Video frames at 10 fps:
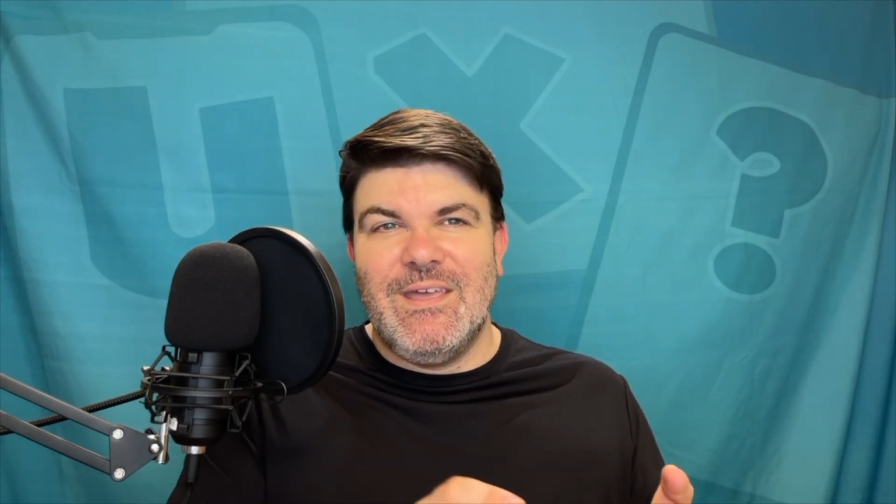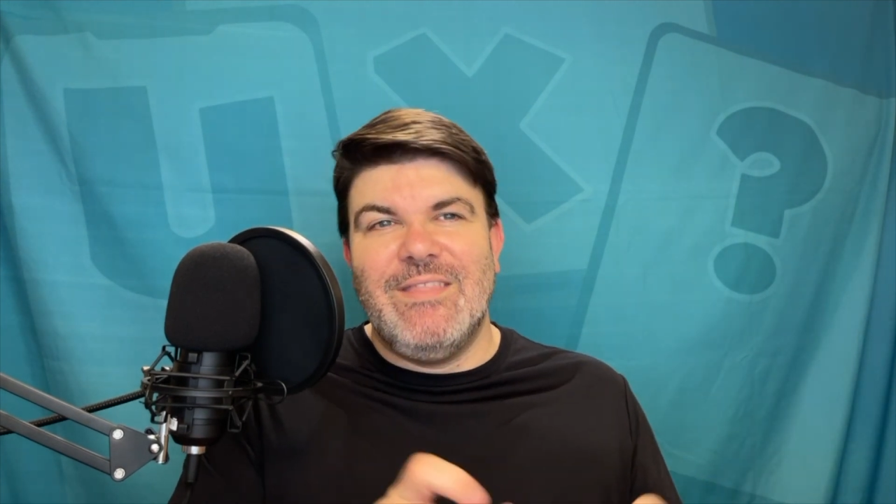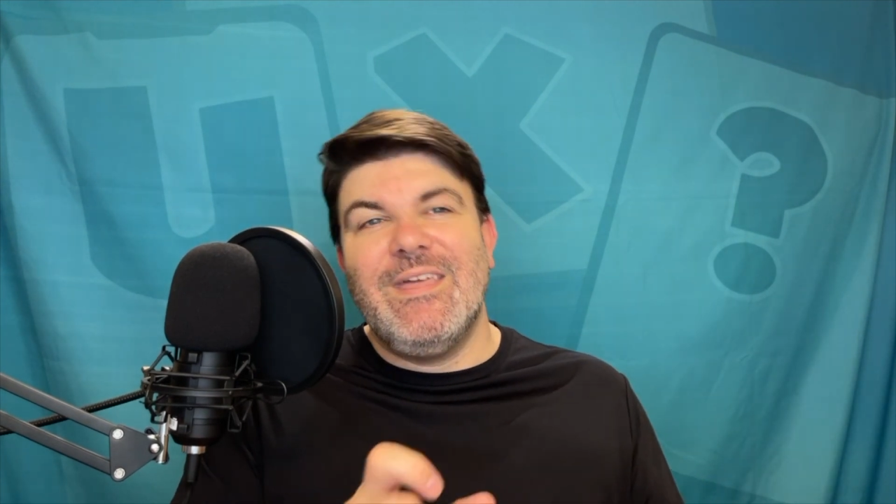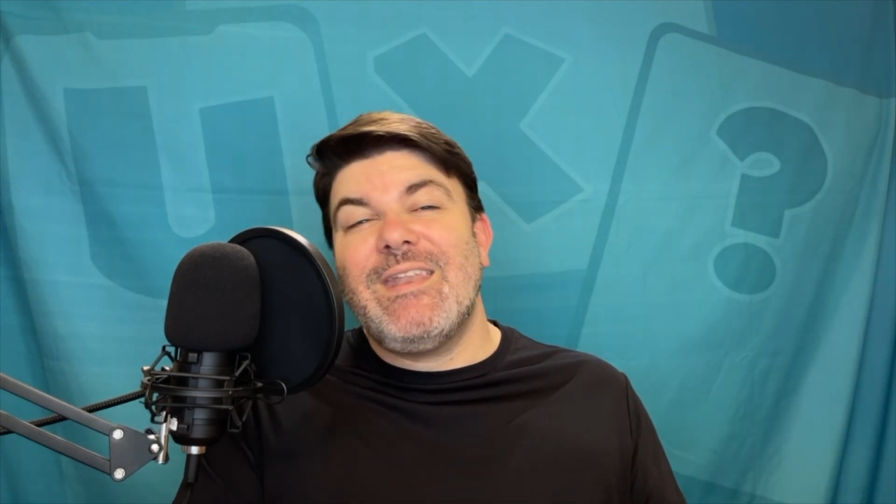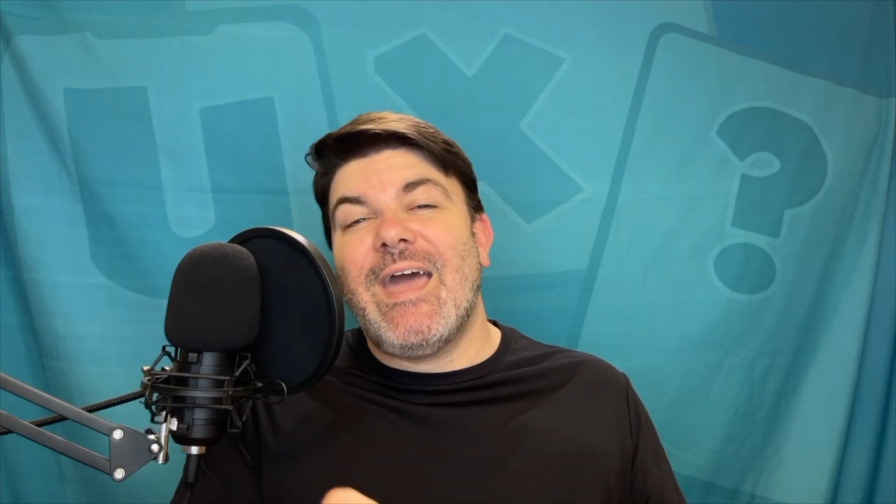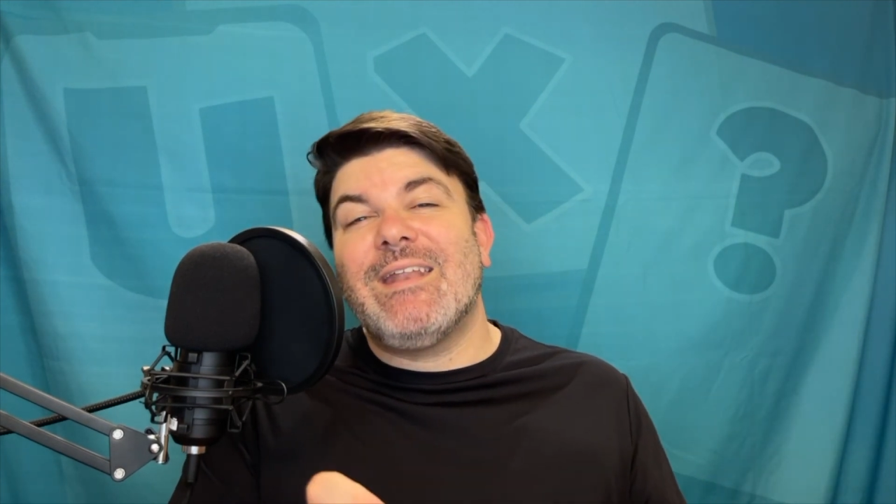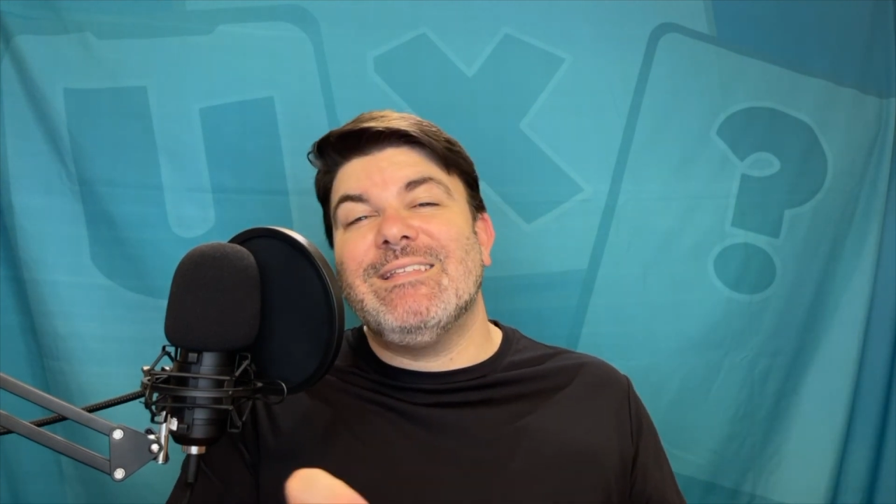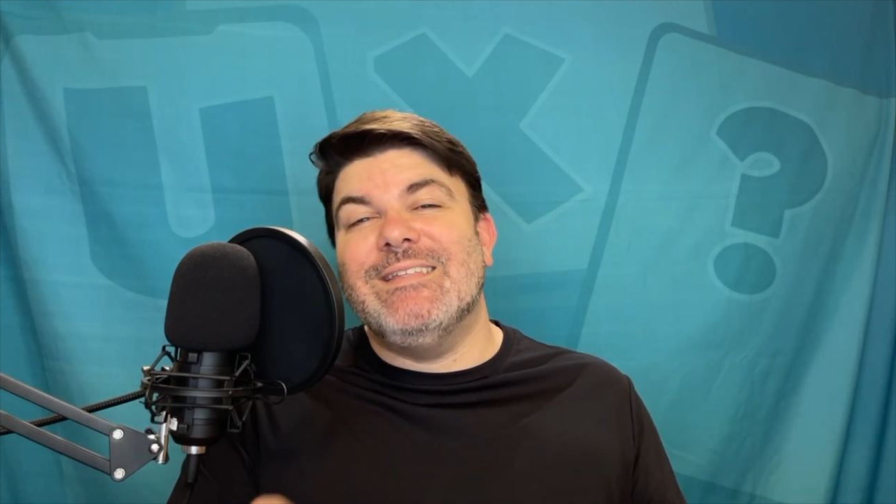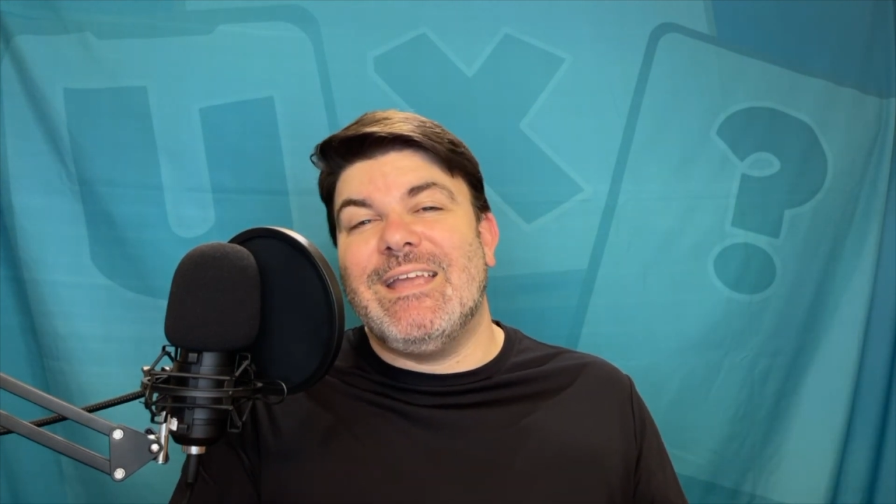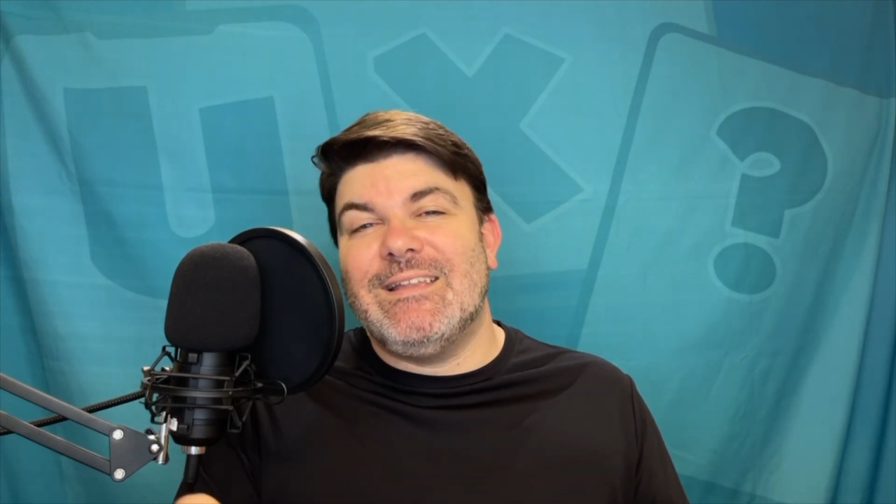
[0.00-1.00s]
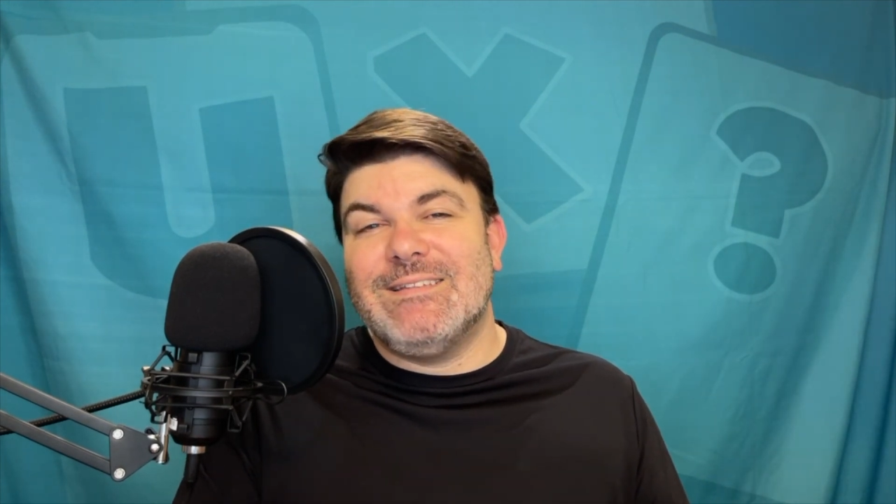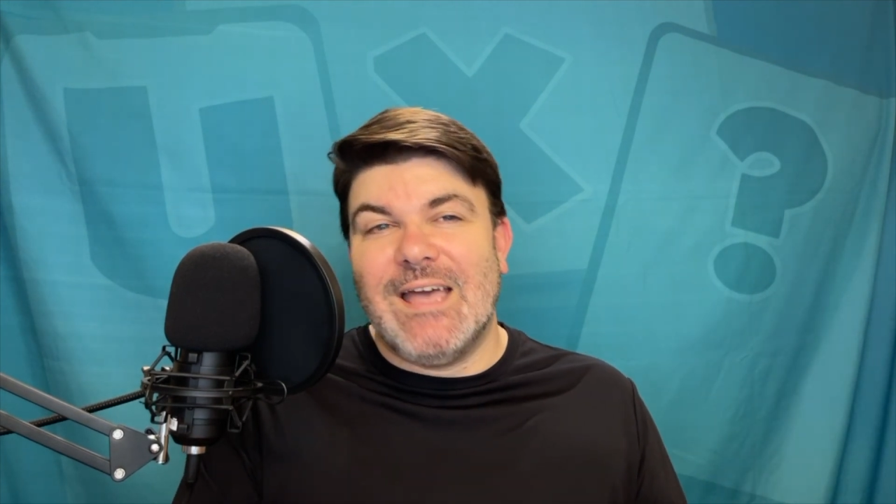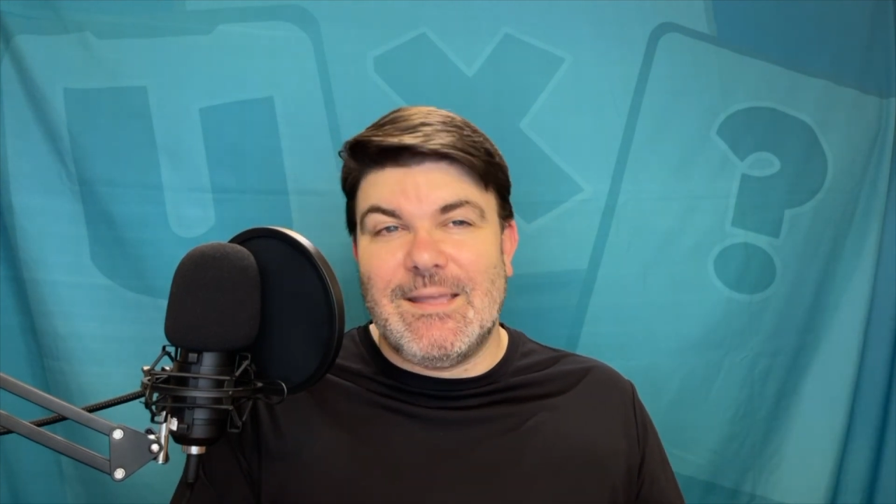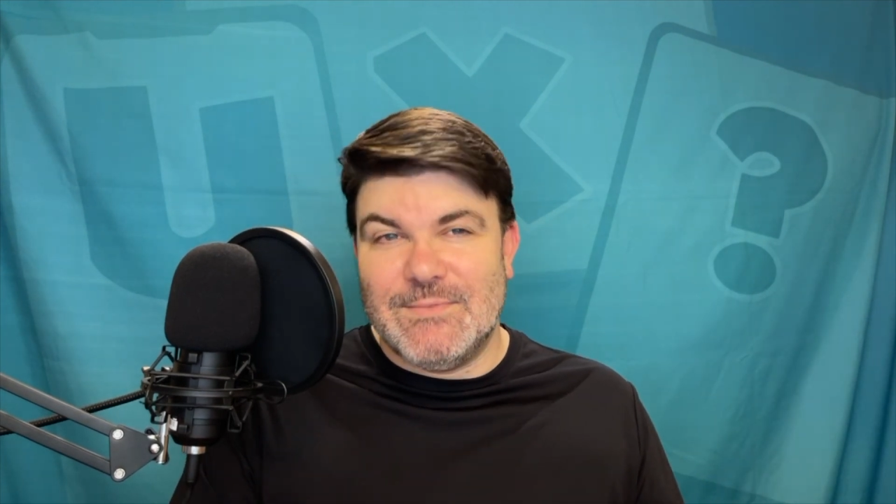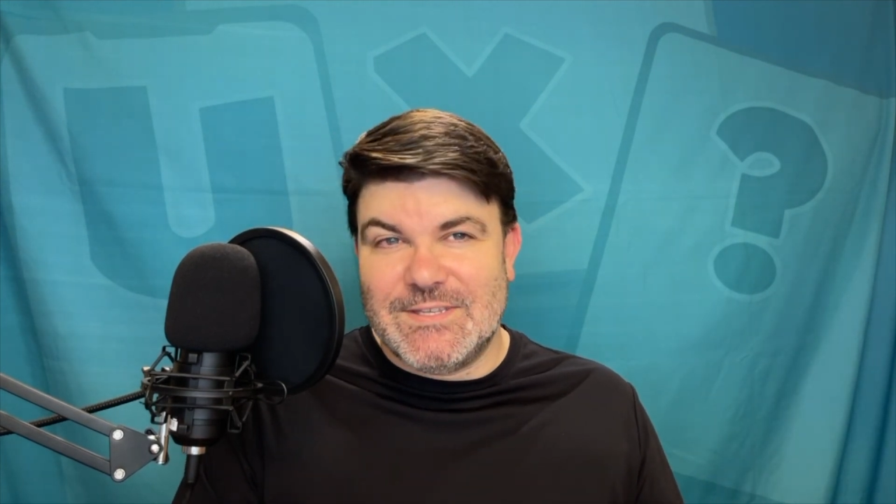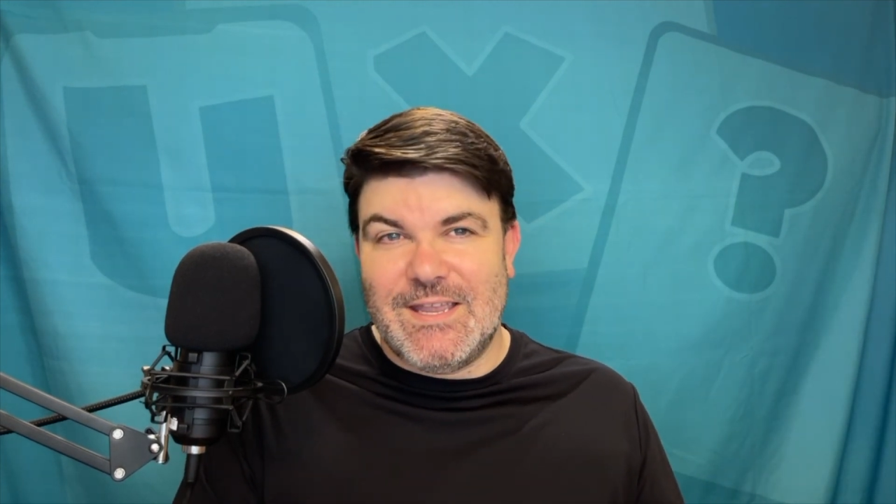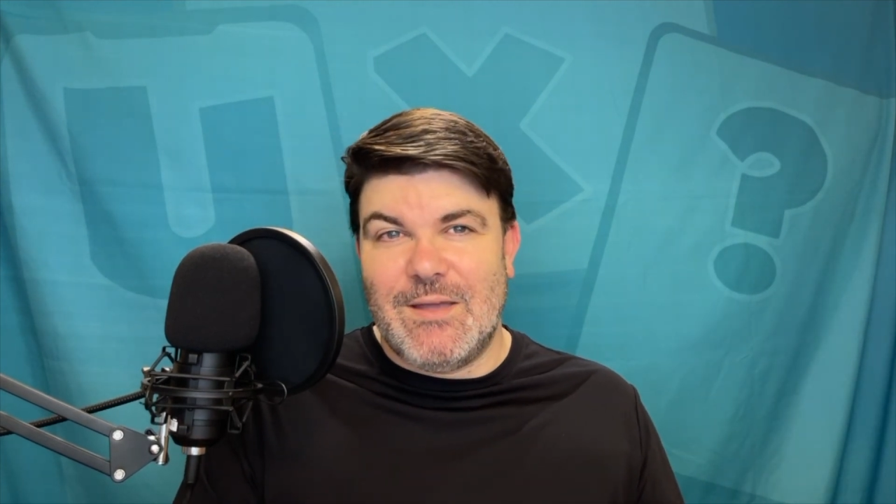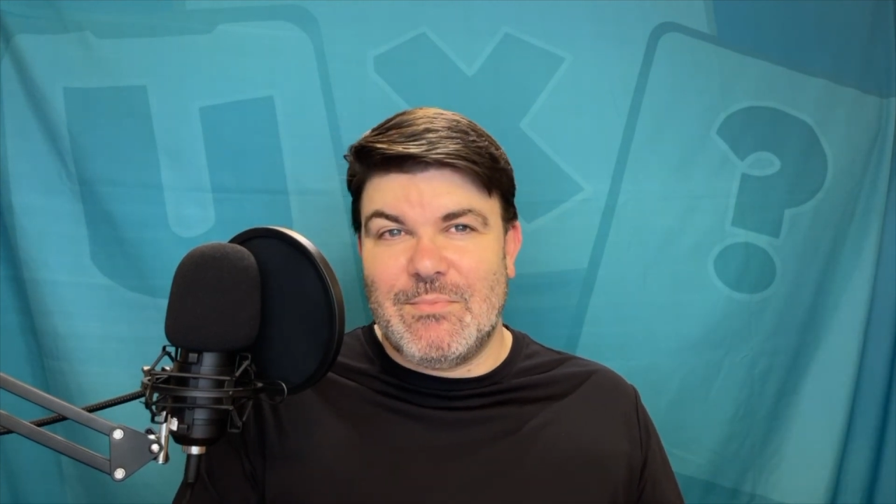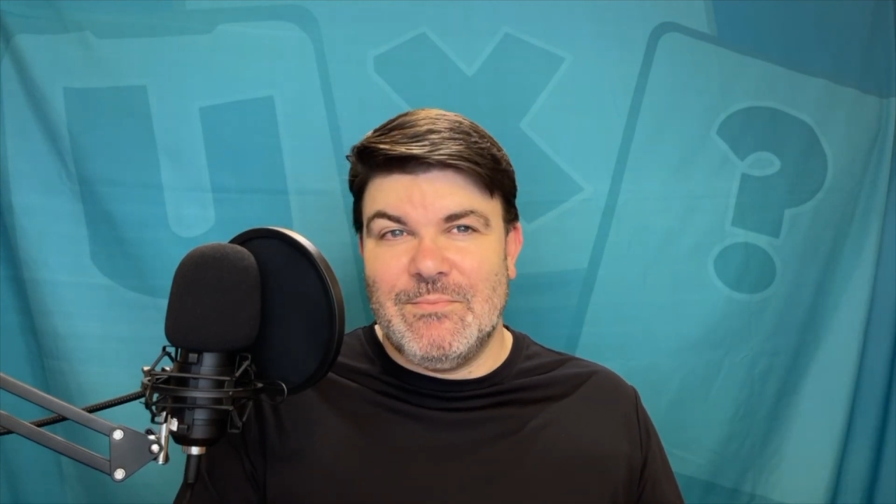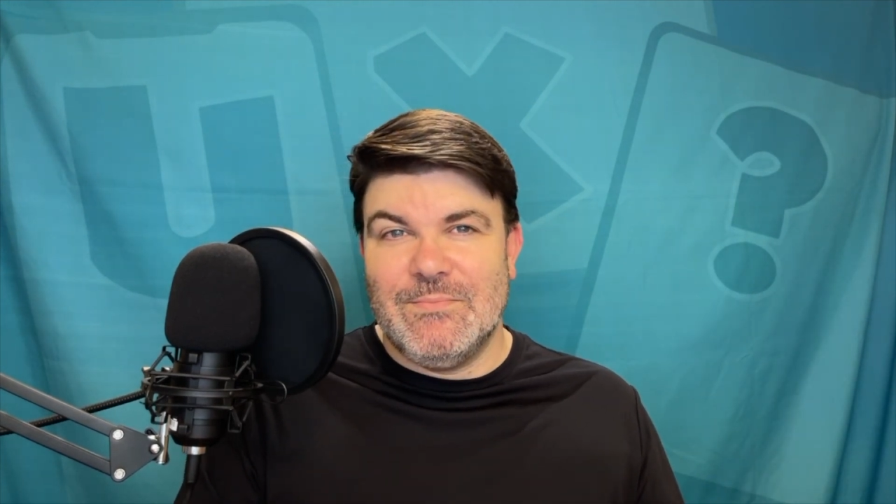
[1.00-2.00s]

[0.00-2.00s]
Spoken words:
and then add a date timestamp.